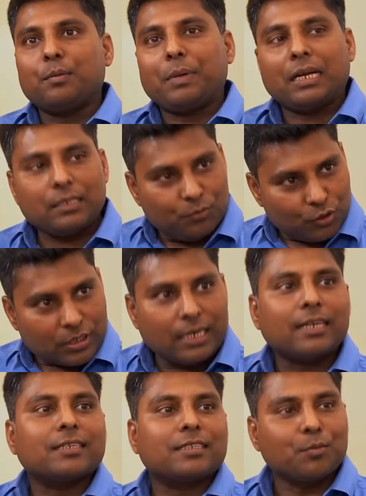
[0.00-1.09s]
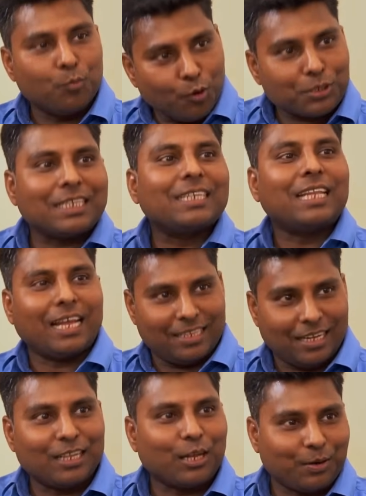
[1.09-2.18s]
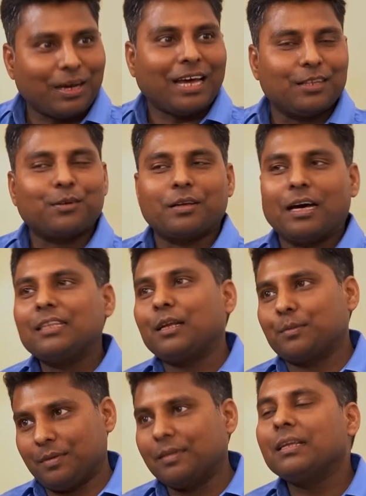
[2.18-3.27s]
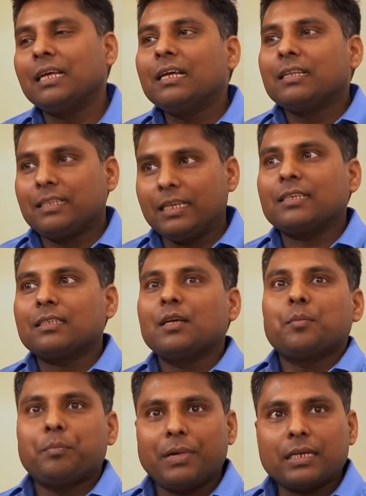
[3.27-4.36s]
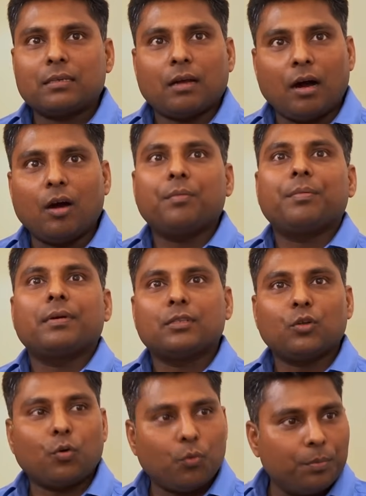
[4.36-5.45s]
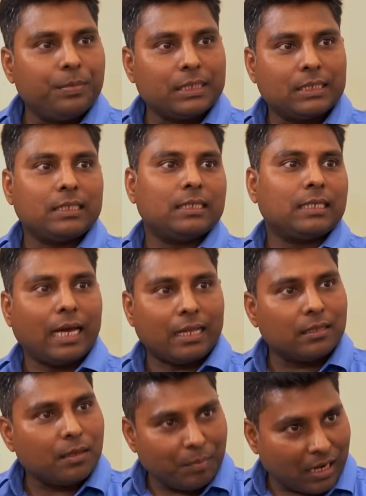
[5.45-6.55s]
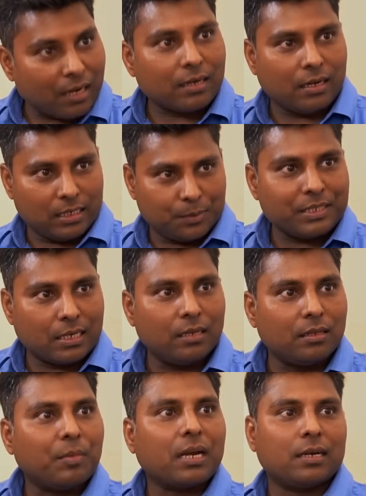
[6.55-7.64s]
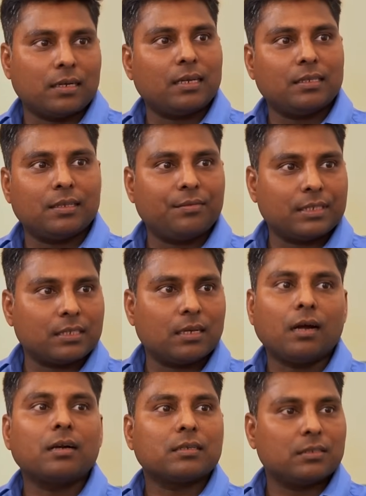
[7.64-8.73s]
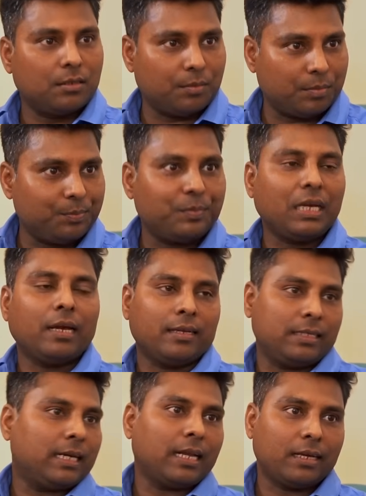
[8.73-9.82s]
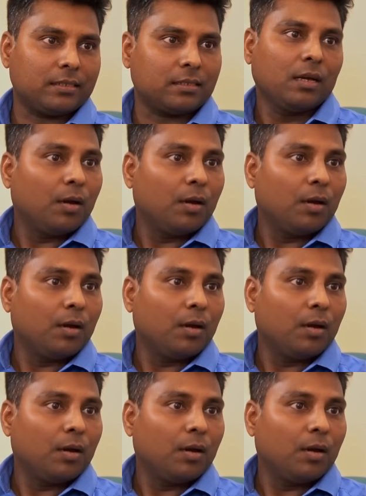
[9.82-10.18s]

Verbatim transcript: party was contesting more seats than the other seats who is coming front. But however, the OBC and the Maratha, especially the Maratha reservation, hurts the NDA alliance